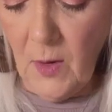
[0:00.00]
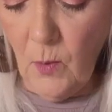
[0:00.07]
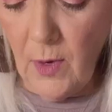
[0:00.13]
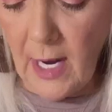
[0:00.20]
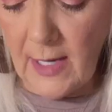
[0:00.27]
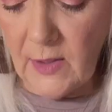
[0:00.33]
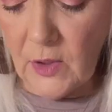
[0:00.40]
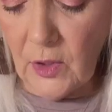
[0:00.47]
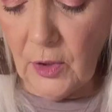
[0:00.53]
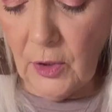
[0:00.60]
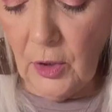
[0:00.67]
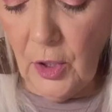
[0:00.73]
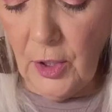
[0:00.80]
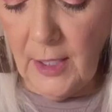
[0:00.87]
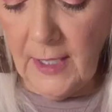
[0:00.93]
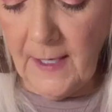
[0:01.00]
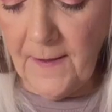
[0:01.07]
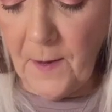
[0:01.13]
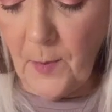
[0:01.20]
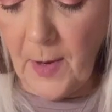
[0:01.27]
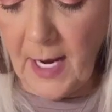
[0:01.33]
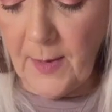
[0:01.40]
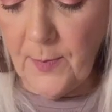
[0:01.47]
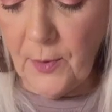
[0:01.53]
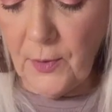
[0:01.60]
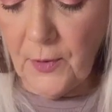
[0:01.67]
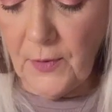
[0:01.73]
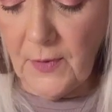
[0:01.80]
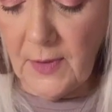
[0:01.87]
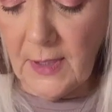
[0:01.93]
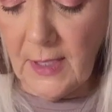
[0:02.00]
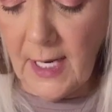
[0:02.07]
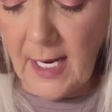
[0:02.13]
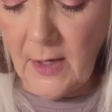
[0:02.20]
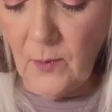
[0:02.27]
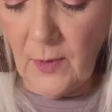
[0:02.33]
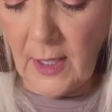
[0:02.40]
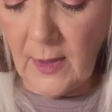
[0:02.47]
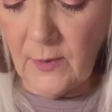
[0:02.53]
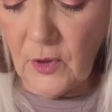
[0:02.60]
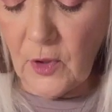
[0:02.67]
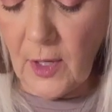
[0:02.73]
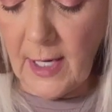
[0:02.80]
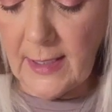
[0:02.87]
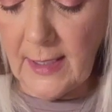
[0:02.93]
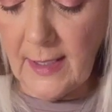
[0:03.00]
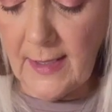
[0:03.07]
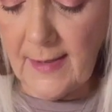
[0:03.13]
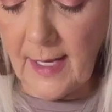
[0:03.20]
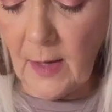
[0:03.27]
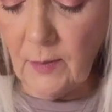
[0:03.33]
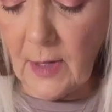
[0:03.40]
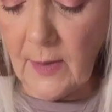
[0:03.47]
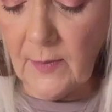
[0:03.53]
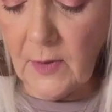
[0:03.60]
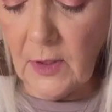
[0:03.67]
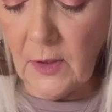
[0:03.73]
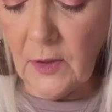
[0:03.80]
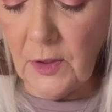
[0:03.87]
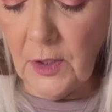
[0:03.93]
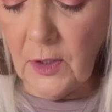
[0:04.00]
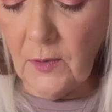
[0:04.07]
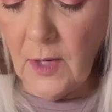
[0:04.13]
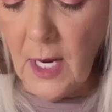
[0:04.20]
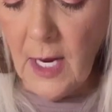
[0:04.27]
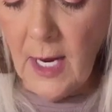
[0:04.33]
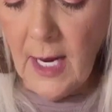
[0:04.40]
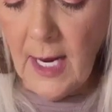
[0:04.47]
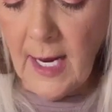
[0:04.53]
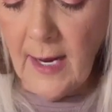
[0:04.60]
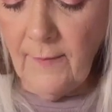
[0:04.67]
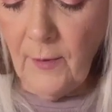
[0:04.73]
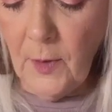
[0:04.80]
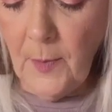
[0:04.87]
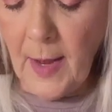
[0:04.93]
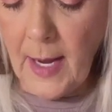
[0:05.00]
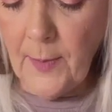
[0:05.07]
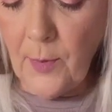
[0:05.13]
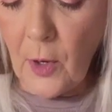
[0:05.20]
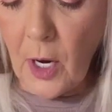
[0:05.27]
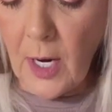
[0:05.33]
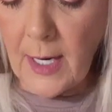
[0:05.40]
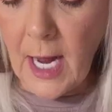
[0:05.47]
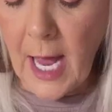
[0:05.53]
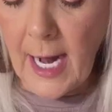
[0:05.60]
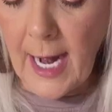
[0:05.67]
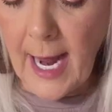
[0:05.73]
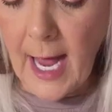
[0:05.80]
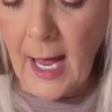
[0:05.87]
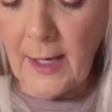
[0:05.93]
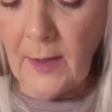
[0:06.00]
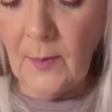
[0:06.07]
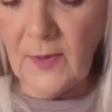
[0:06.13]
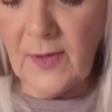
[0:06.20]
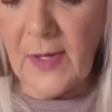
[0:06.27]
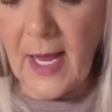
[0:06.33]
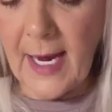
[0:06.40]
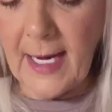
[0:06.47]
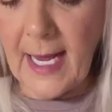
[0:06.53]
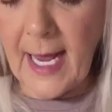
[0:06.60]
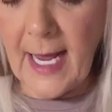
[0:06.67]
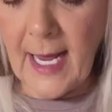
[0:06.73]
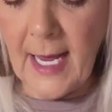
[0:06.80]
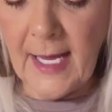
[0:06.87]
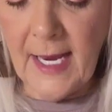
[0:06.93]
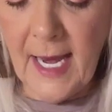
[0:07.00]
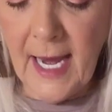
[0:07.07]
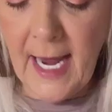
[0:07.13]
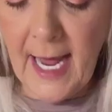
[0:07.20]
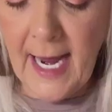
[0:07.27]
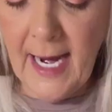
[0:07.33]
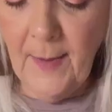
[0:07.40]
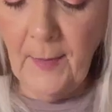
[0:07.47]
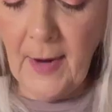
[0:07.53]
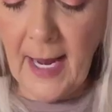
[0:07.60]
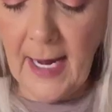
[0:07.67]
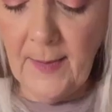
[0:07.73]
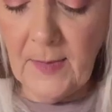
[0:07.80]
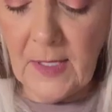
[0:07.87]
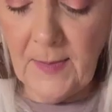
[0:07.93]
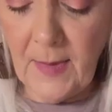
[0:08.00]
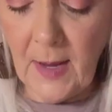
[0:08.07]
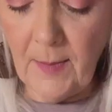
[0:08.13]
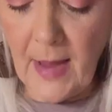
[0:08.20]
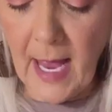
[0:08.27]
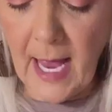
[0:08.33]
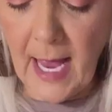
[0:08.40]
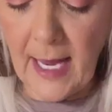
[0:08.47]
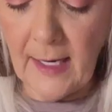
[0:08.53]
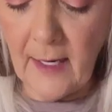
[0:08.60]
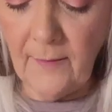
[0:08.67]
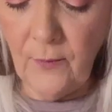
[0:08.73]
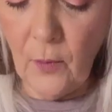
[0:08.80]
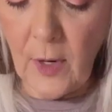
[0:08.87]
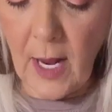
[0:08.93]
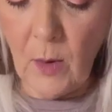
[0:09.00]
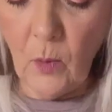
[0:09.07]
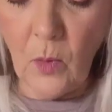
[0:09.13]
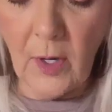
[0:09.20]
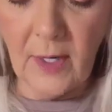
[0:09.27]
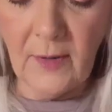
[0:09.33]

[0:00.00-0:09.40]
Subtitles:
funny, when I started looking at the papers today, when I was trying to decide what I was going to do, every paper I got out, it was like a name came to my mind of what I